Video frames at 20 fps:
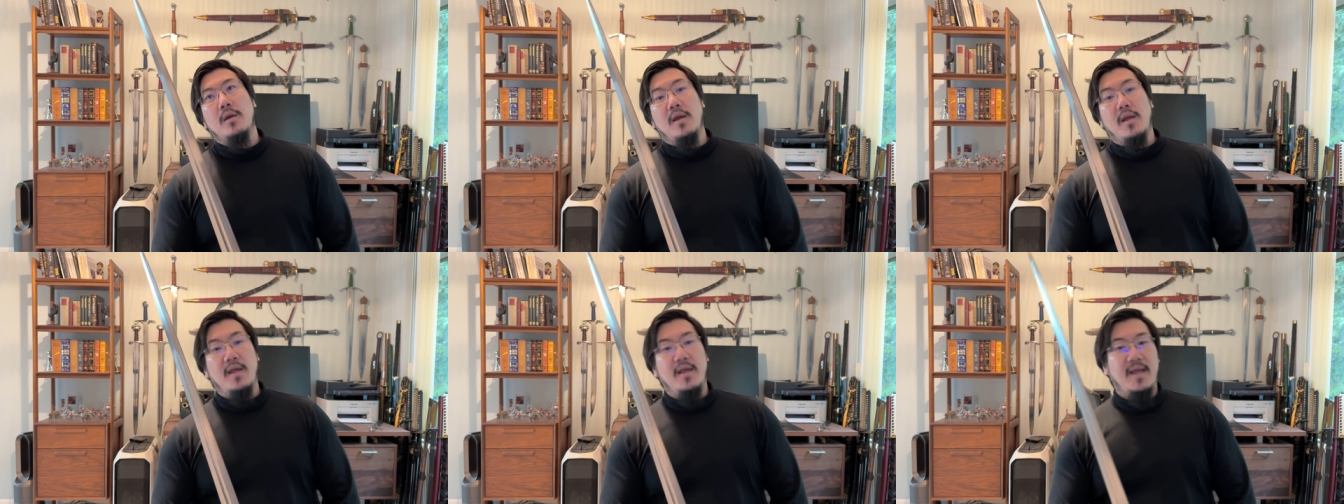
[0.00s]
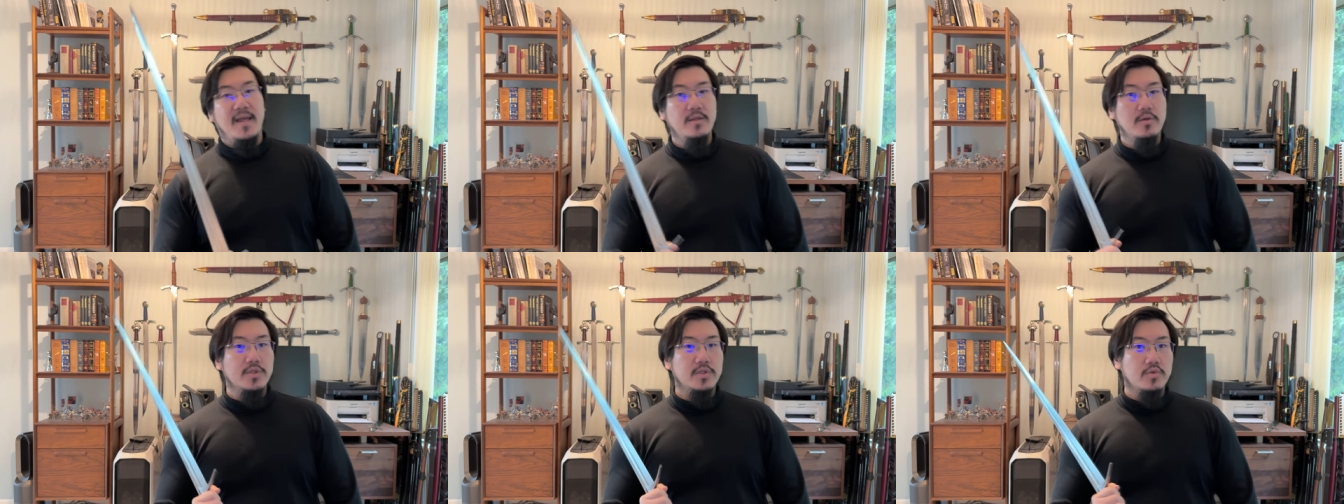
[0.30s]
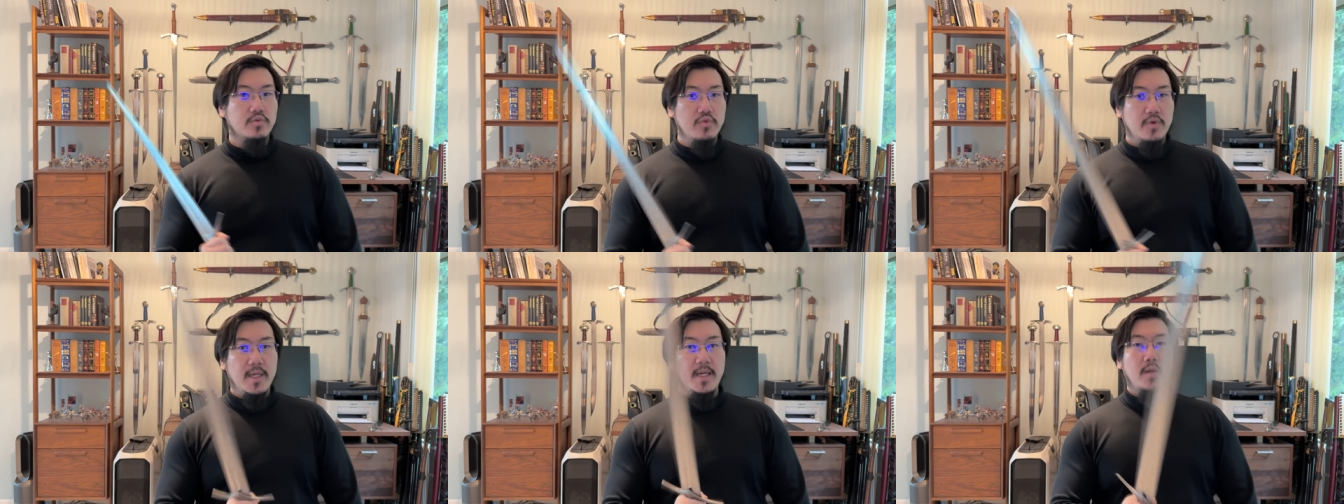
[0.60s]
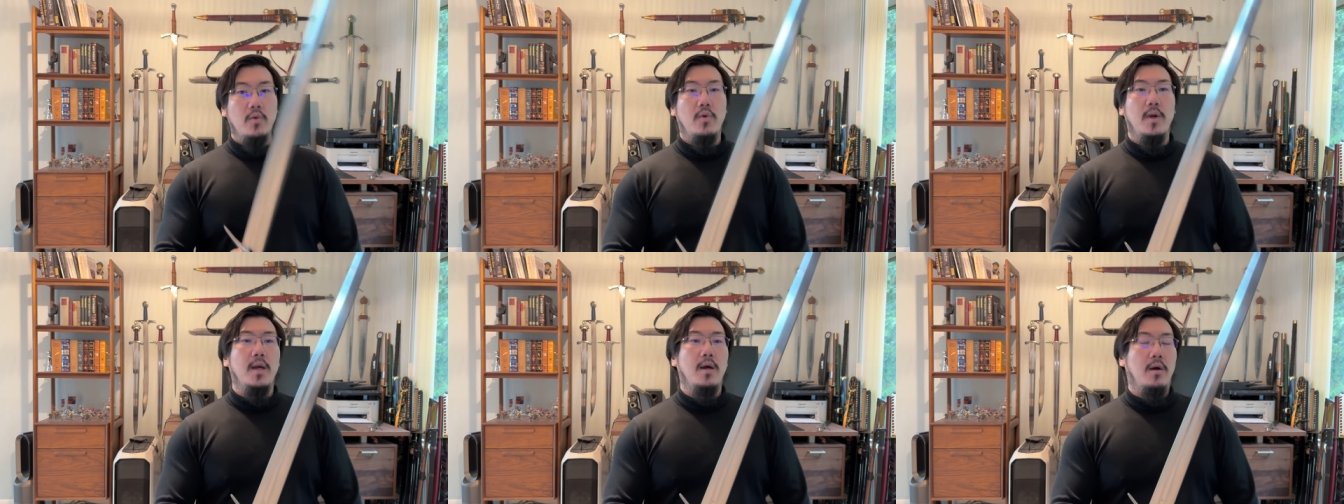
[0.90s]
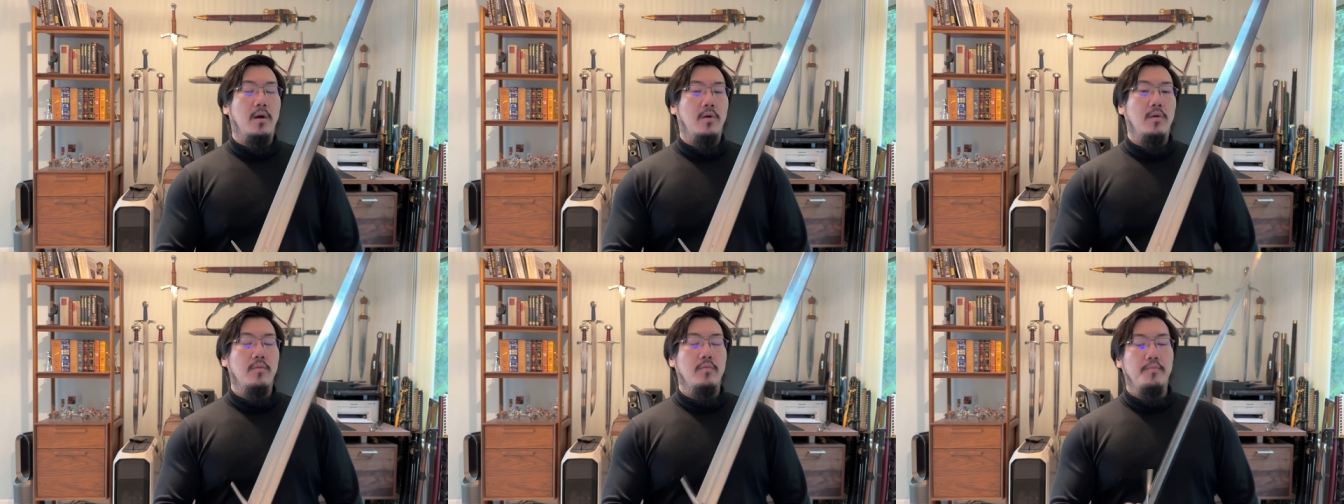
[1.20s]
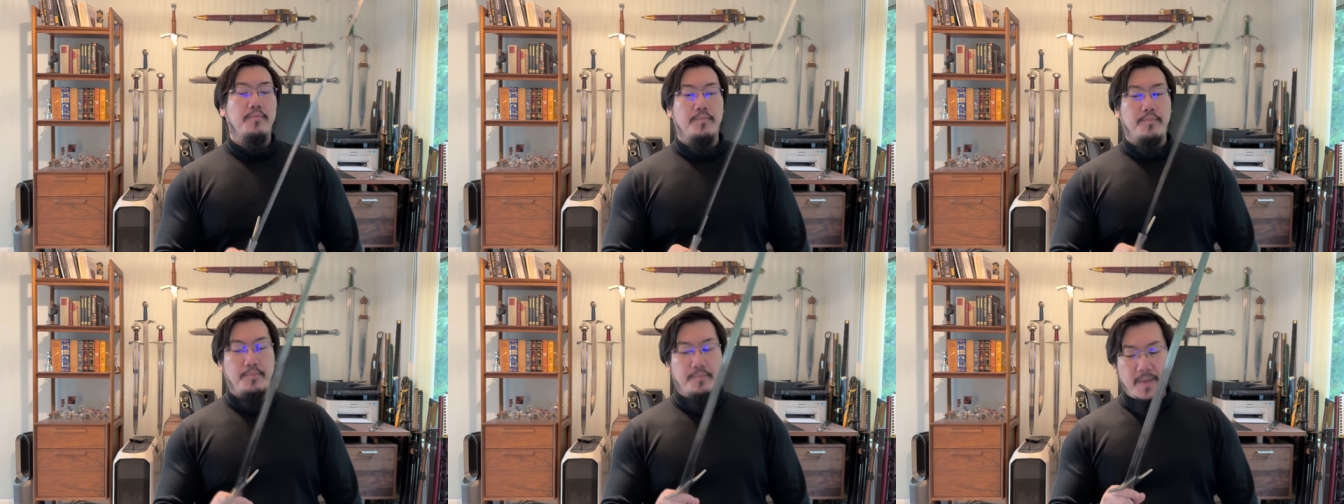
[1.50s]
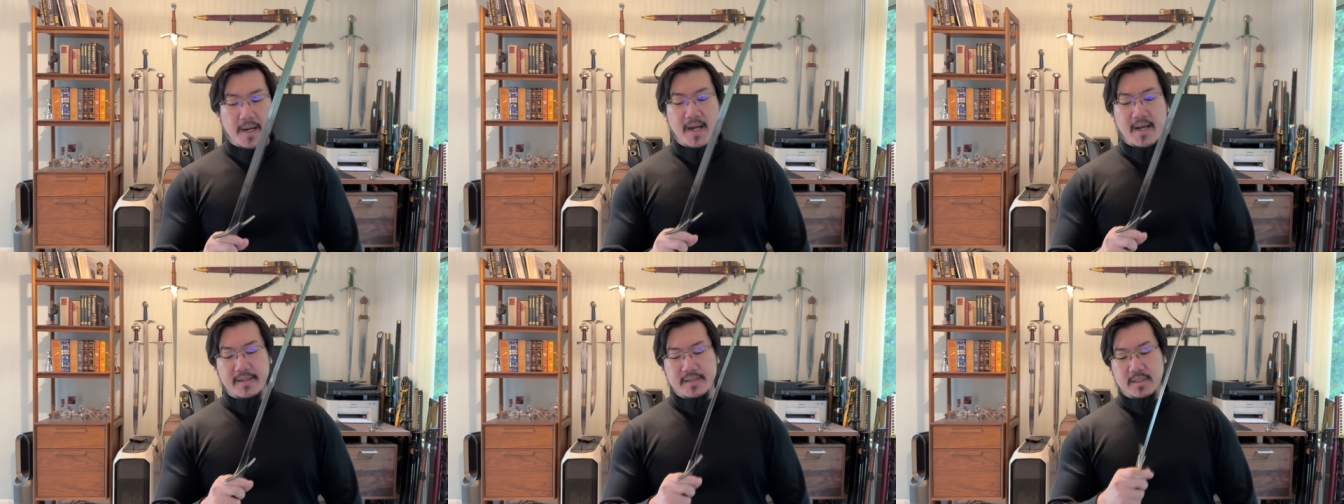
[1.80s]
It handles really well,
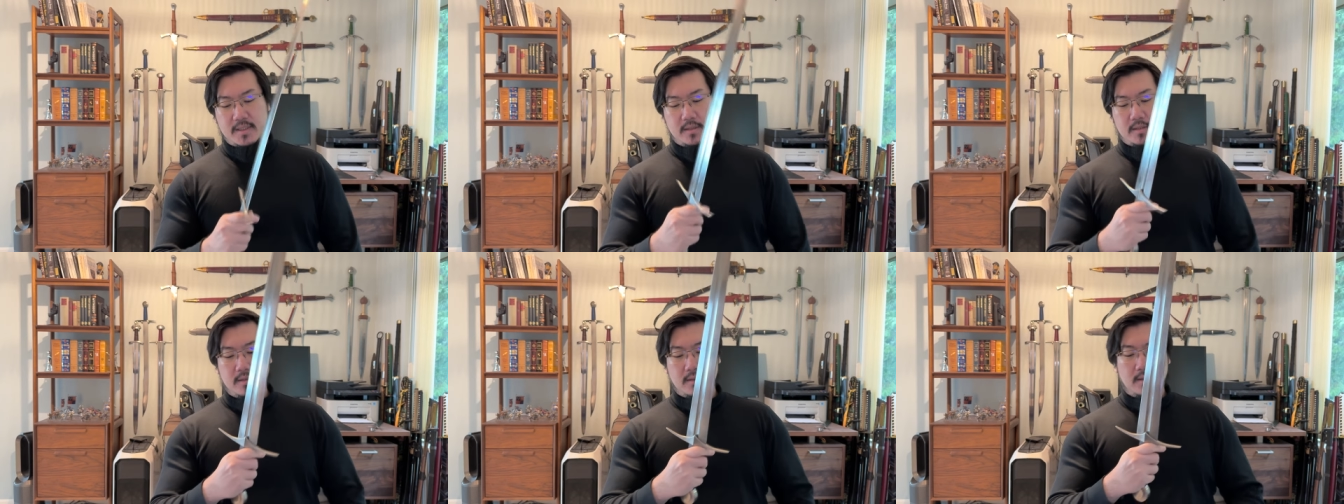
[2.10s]
but